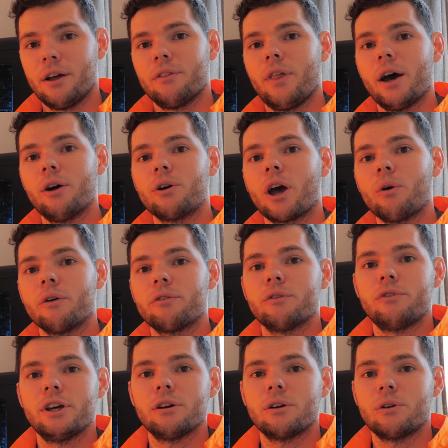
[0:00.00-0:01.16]
They will go off the
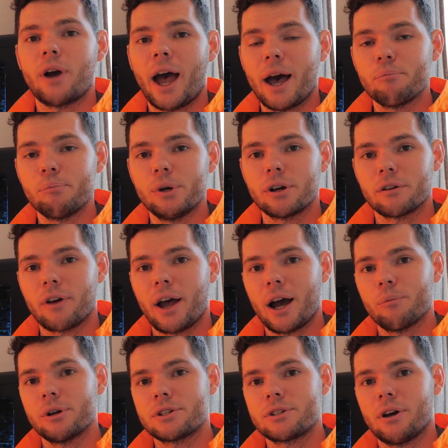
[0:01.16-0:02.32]
vehicle handbook of
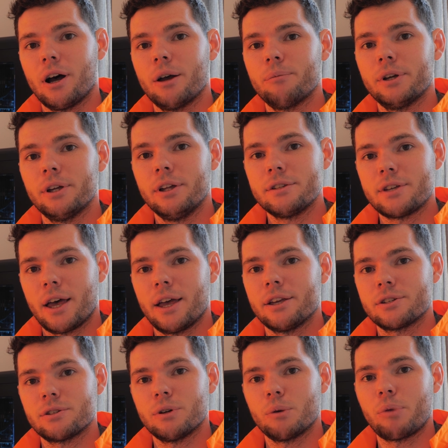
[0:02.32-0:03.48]
how much time it
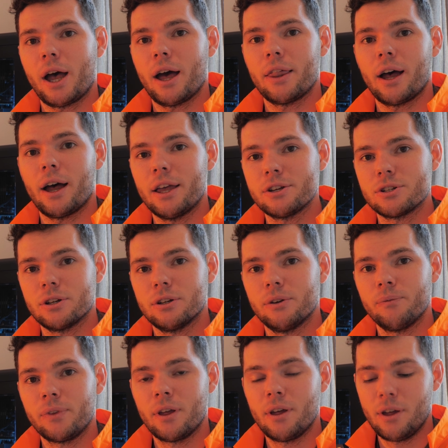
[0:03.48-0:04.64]
takes to repair that issue.
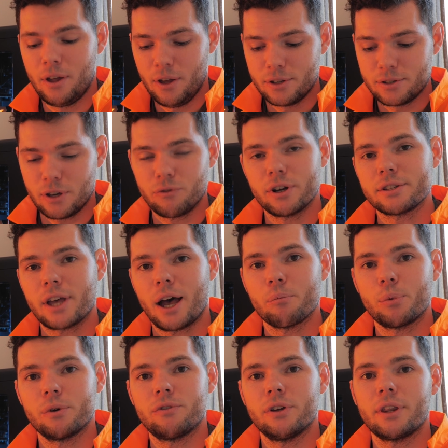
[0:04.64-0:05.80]
So for
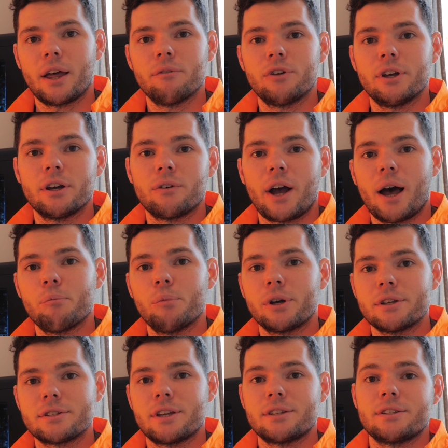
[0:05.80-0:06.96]
example, if in that vehicle
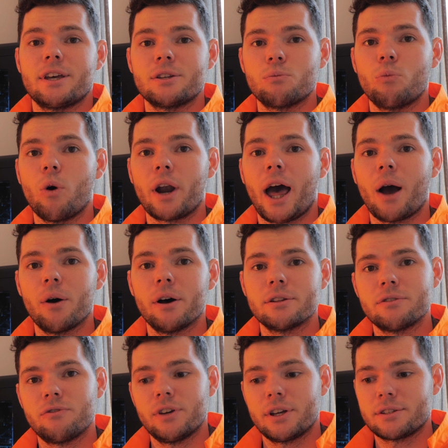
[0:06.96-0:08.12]
handbook it says it takes 1 hour
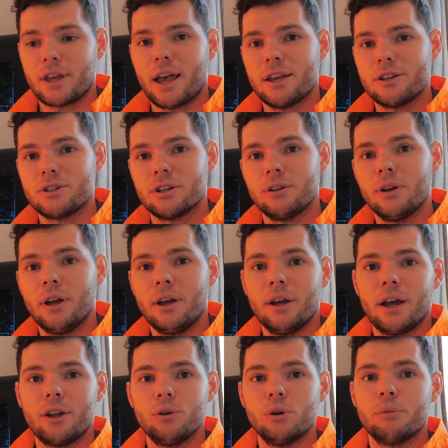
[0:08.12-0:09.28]
to fix that issue
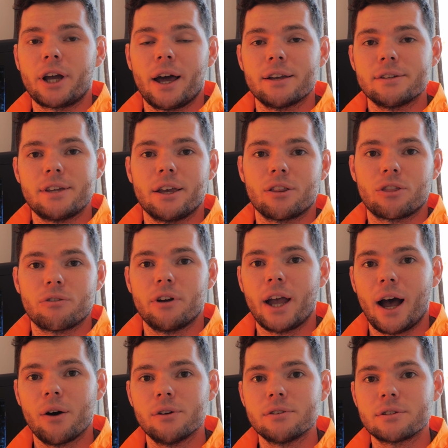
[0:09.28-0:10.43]
and your mechanic's taken 3
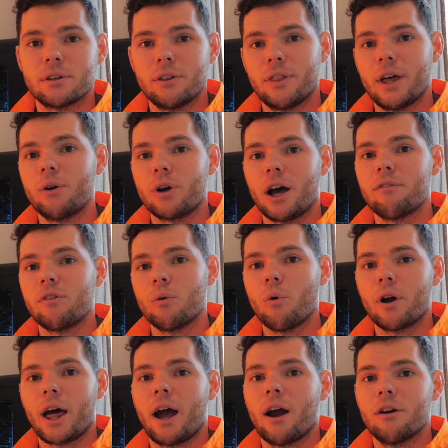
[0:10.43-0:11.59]
hours, they will cover
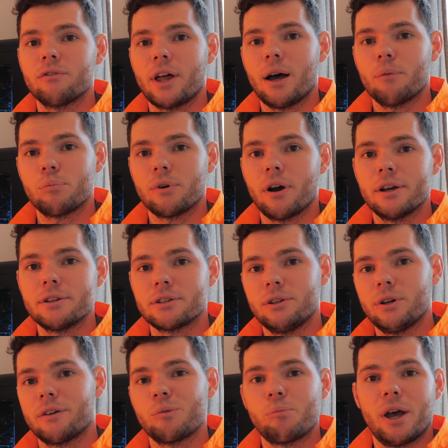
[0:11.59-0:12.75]
1 hour of that price and
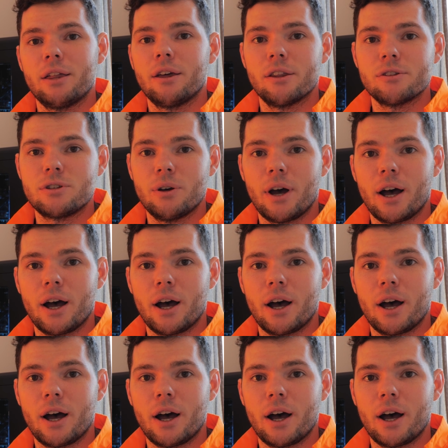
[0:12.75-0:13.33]
you have to pay the other 2